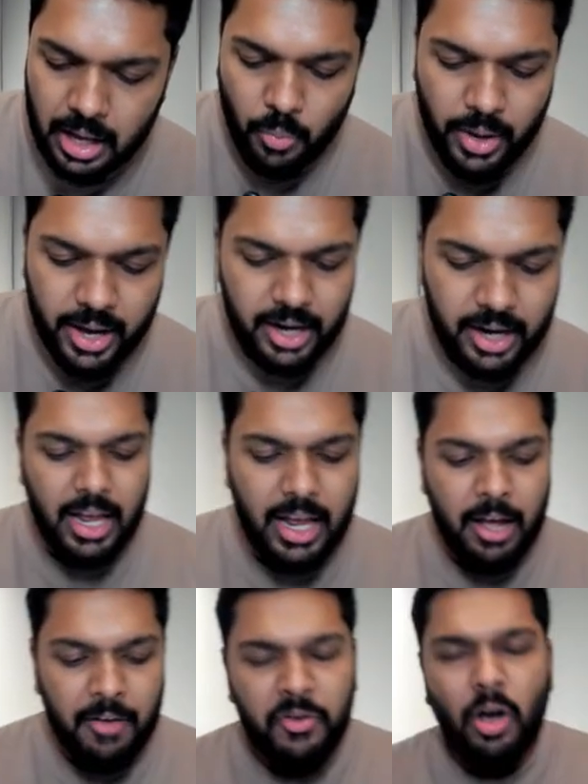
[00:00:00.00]
wherein
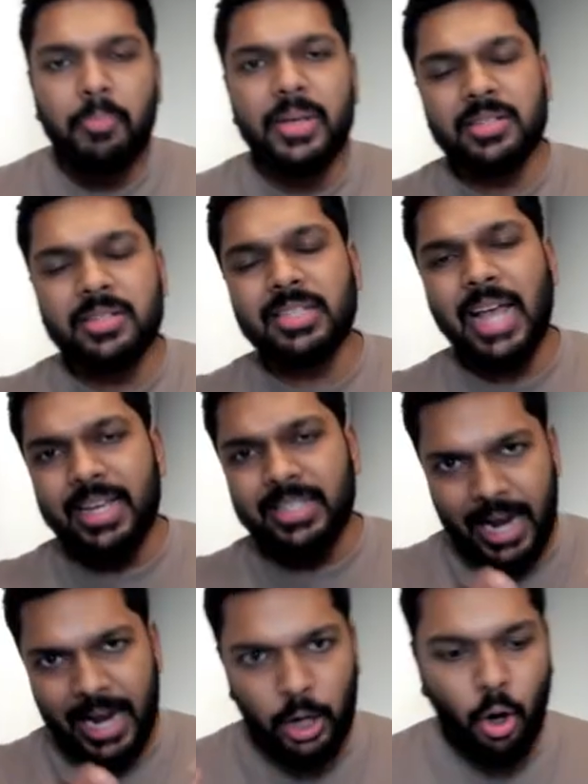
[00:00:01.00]
if your business has a
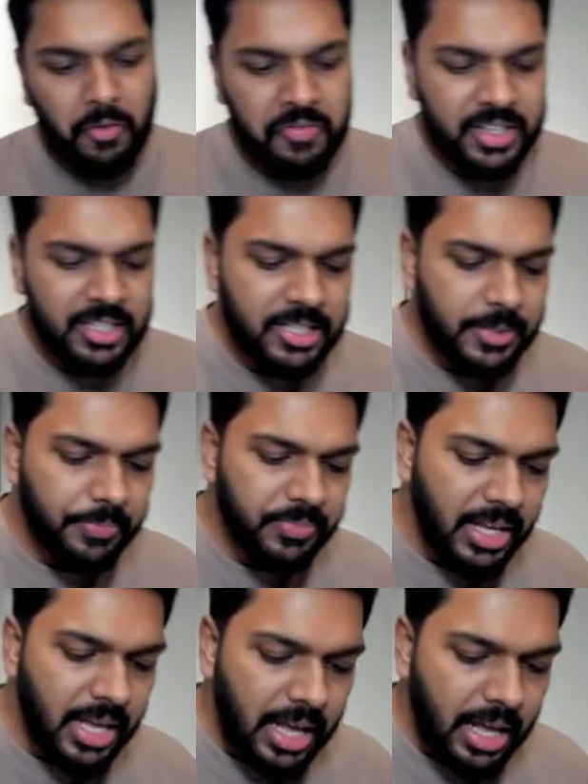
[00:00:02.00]
head office
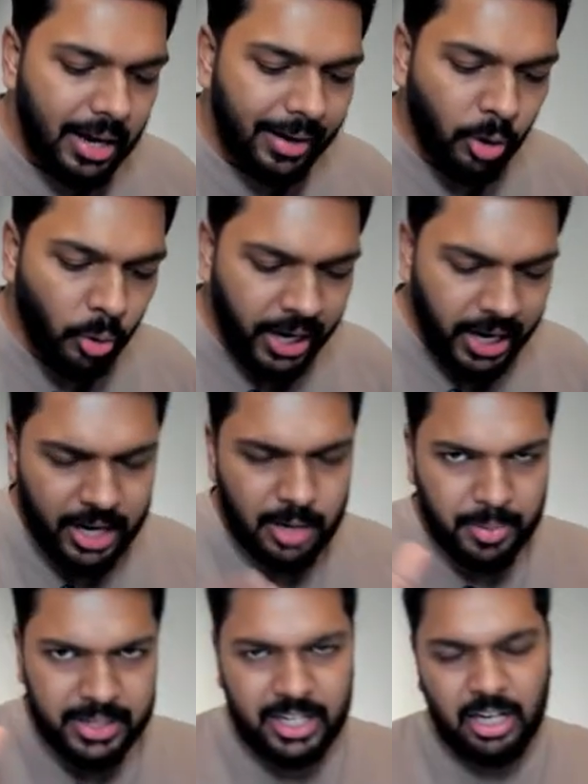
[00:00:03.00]
located at a
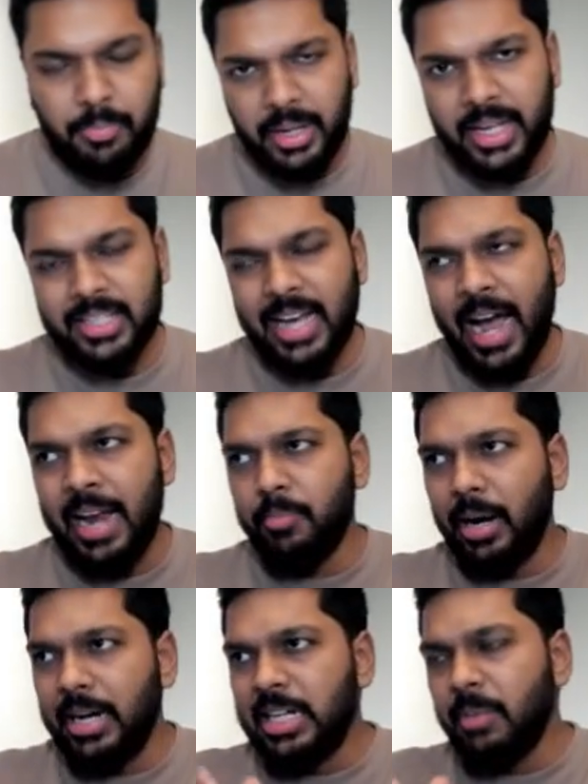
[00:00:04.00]
particular place and
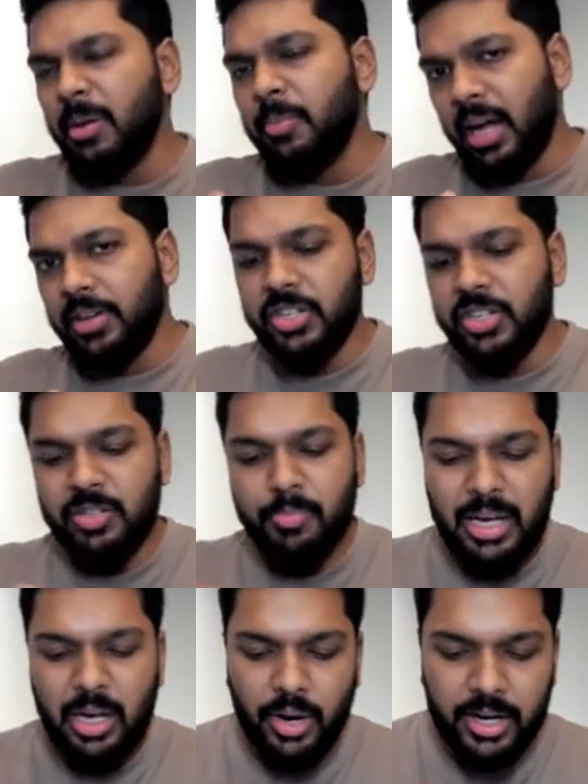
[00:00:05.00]
multiple branches,
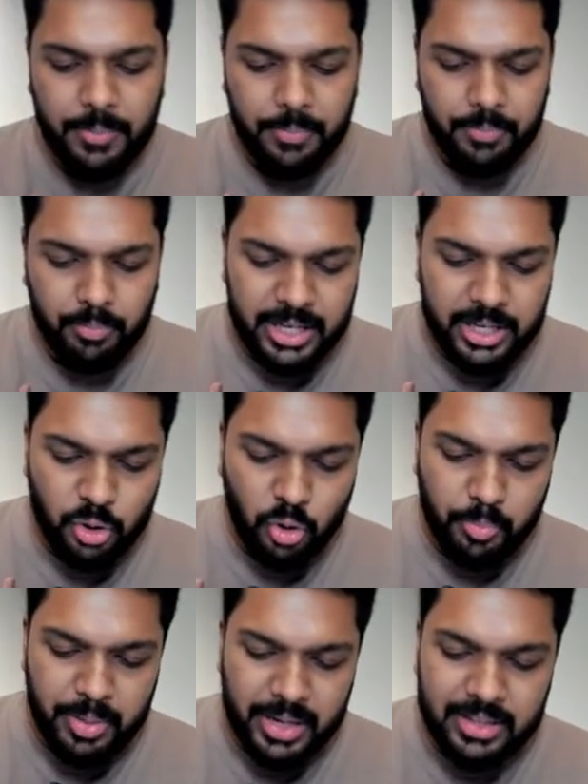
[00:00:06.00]
B1, B2,
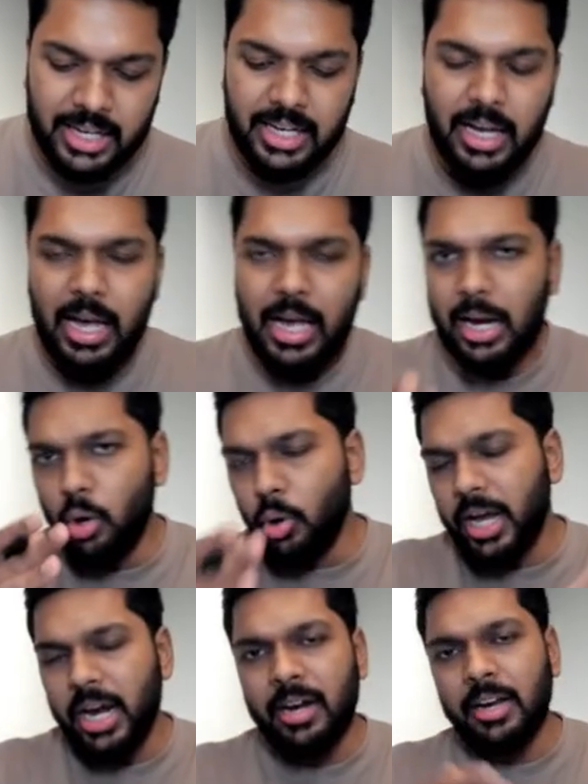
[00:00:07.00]
B3,
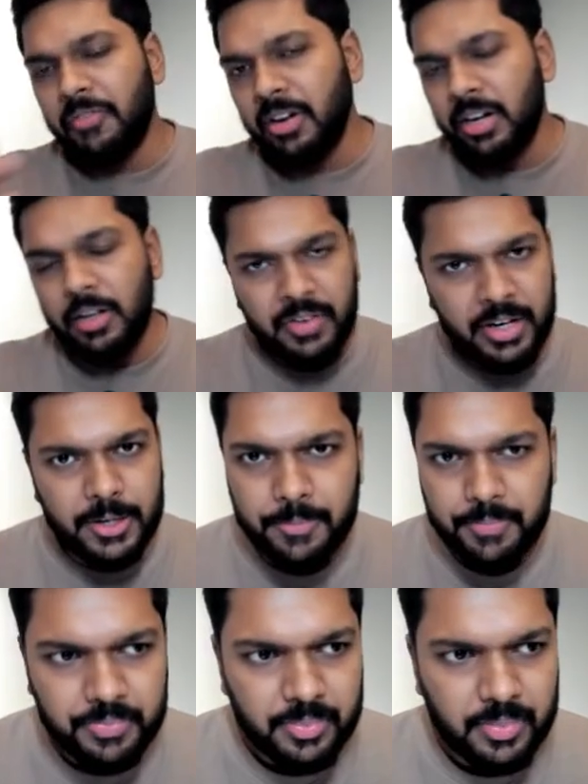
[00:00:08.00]
located in different
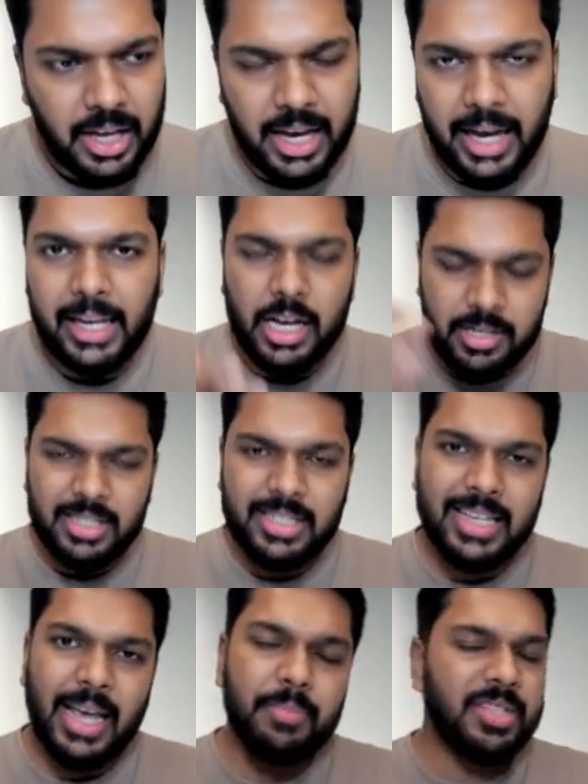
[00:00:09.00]
areas in the
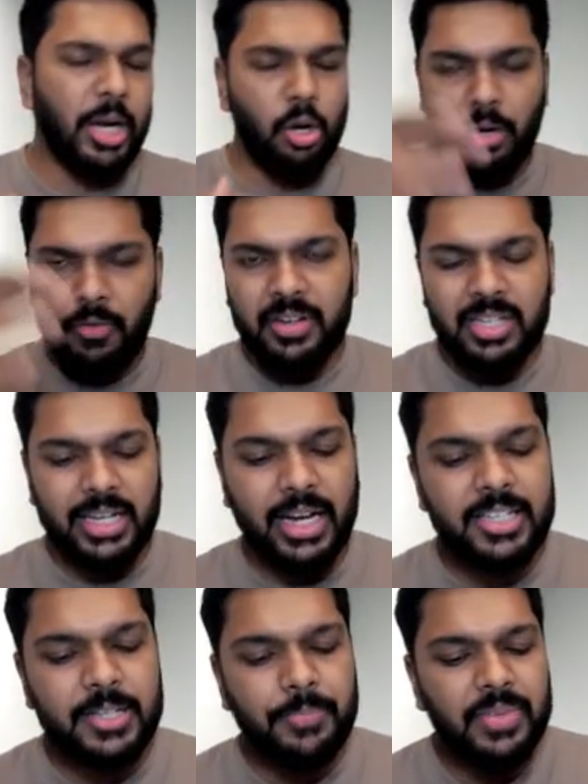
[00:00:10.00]
same state or different
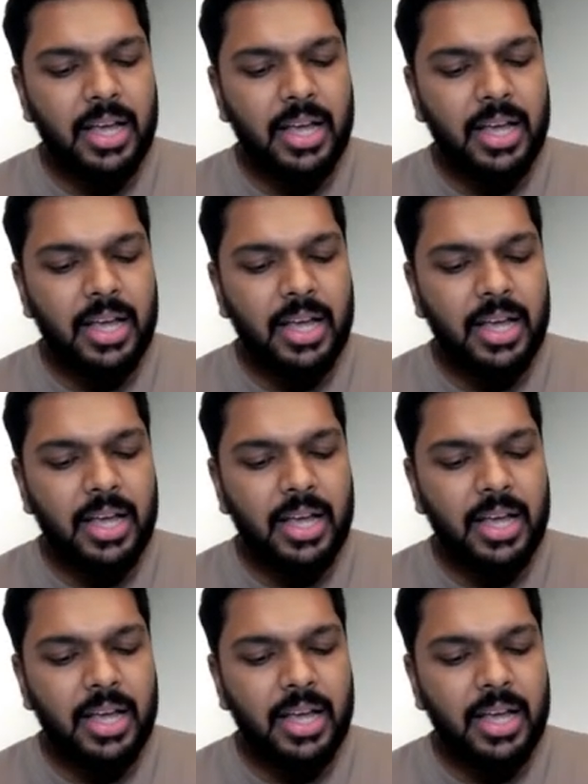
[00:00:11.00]
states,